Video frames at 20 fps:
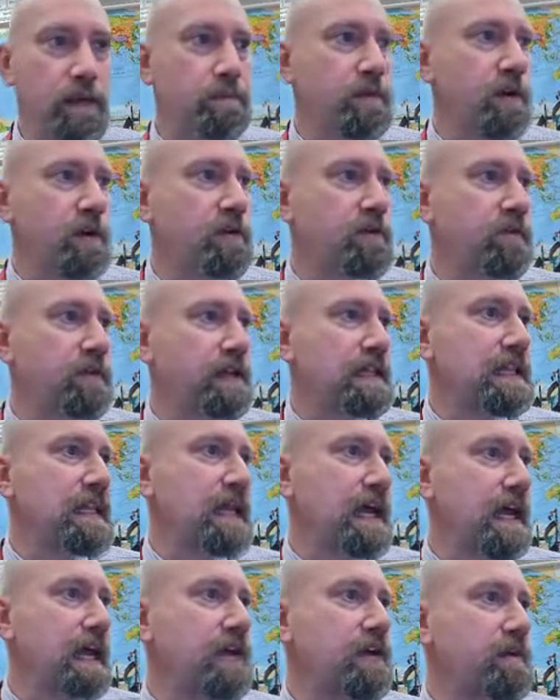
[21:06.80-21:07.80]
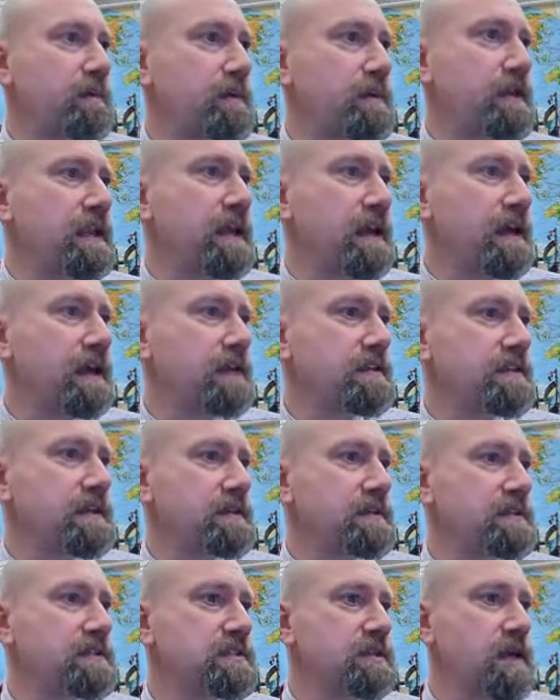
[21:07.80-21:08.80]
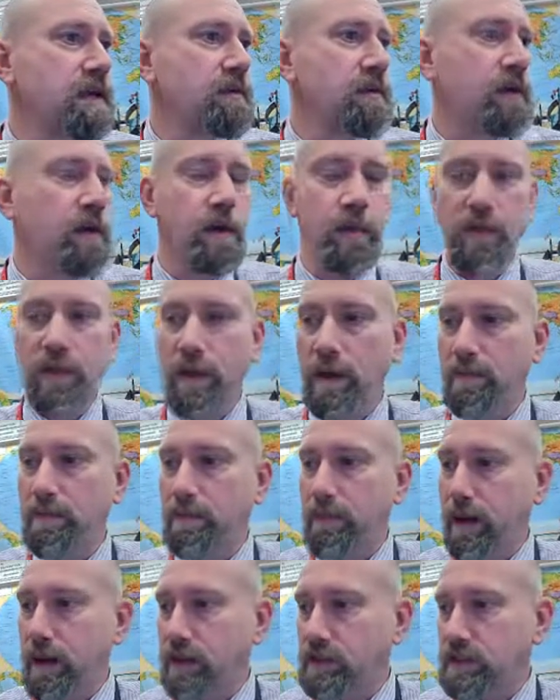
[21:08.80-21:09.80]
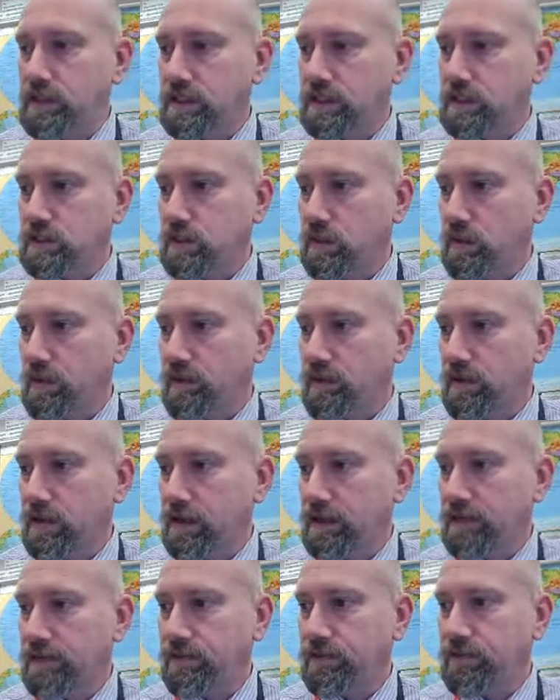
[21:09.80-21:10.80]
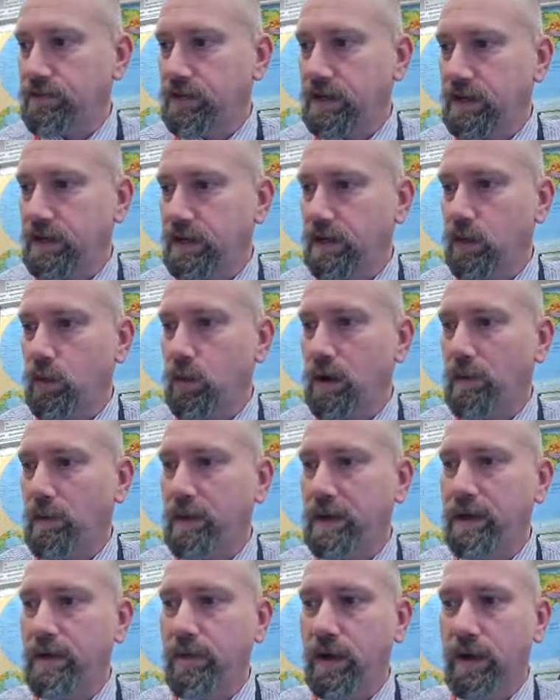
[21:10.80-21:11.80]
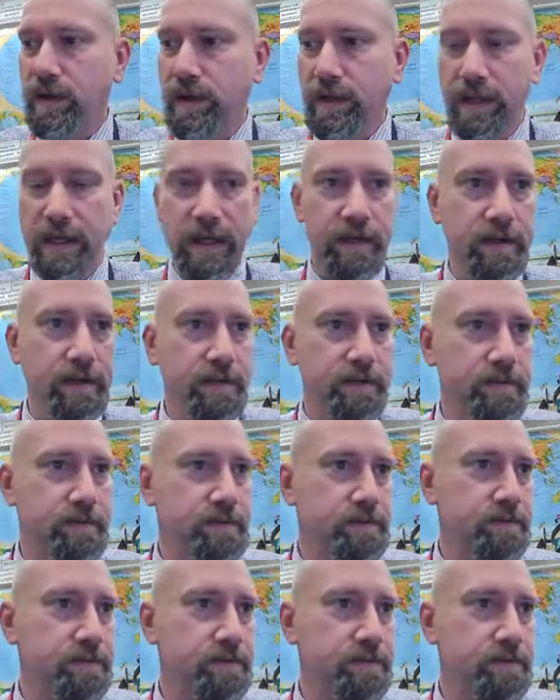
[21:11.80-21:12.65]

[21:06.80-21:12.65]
quite perfectly accurate, but now something's gone wrong with our margin. So we've got to figure out what went wrong there.